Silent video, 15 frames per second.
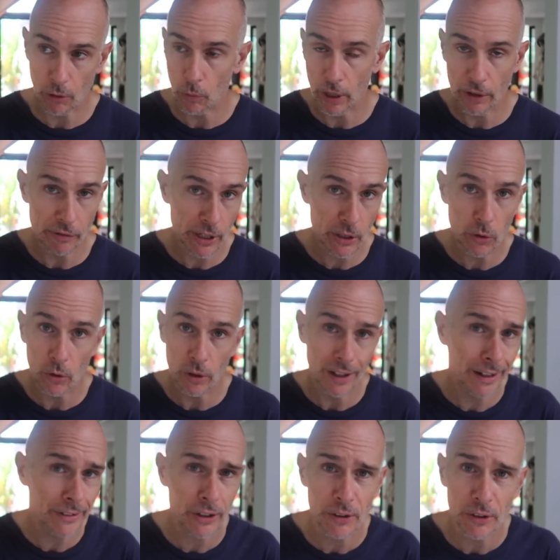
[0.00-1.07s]
whatever you call it,
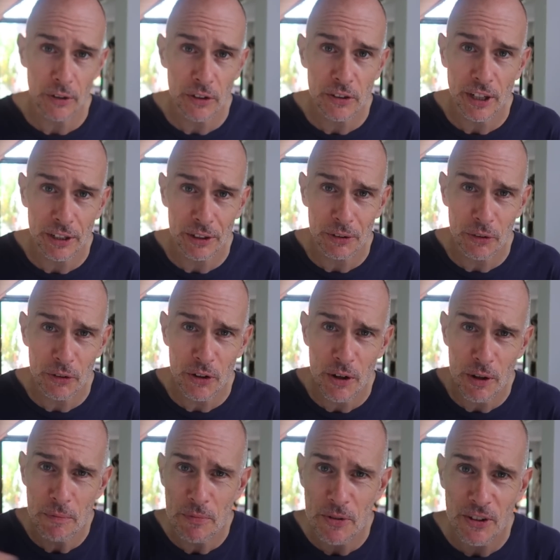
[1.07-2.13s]
I don't know the technical
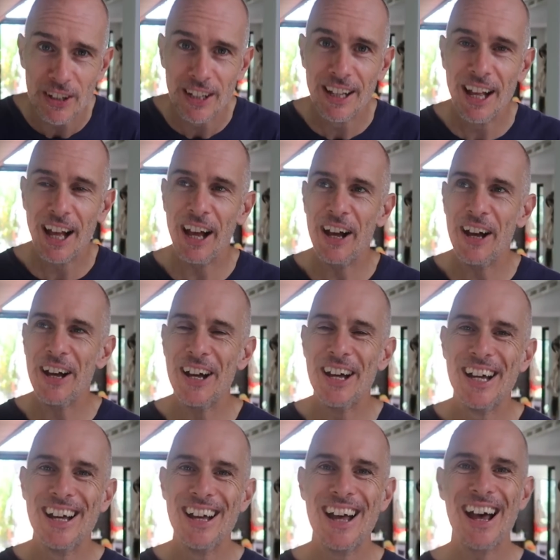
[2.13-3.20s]
terms.
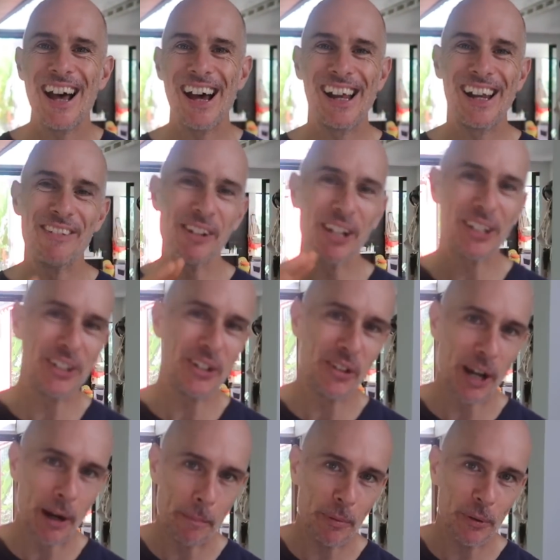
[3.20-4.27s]
Anyway, you can do
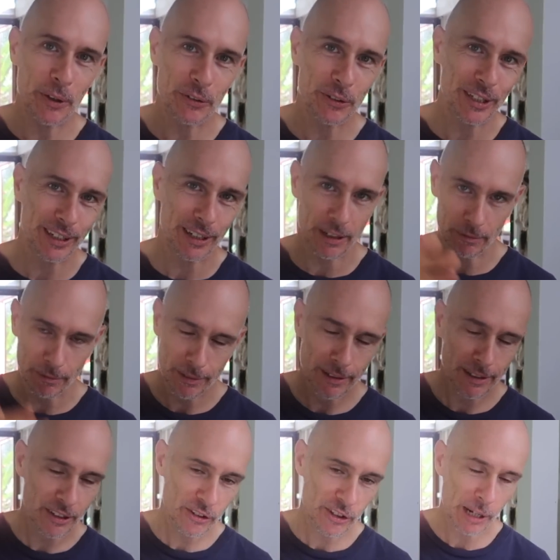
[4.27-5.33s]
that, put those in and
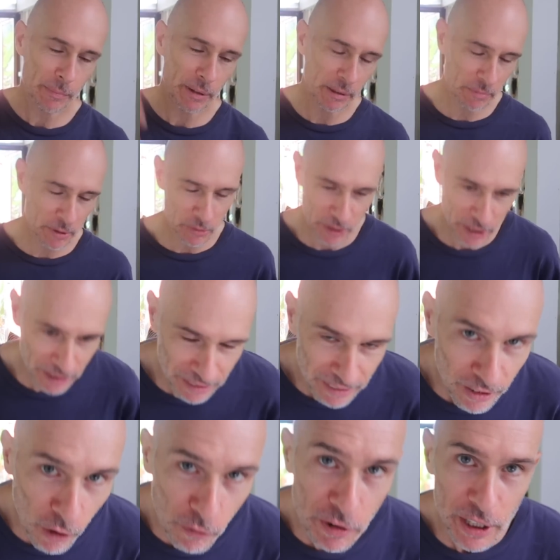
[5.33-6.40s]
slap it in between, and
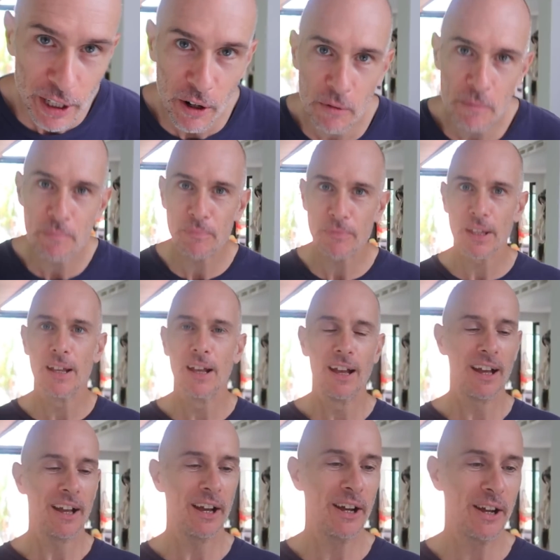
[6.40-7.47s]
off you go.
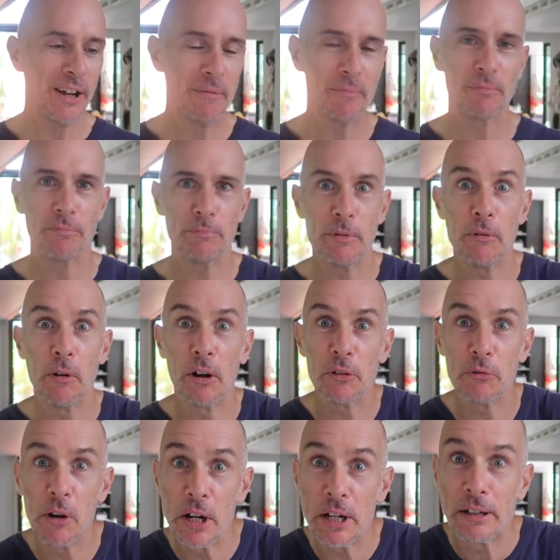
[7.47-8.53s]
Be right
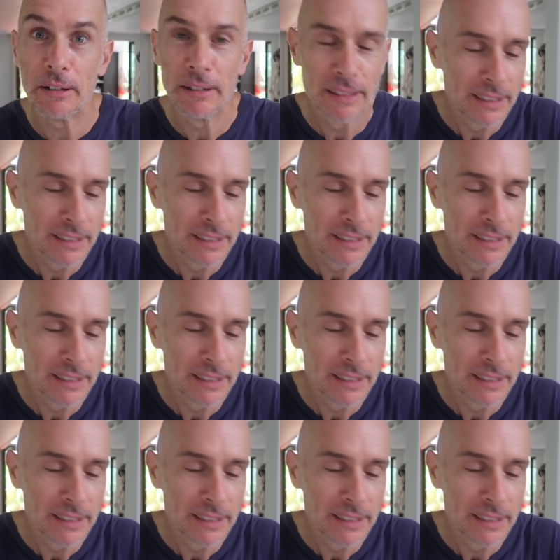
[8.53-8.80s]
as rain.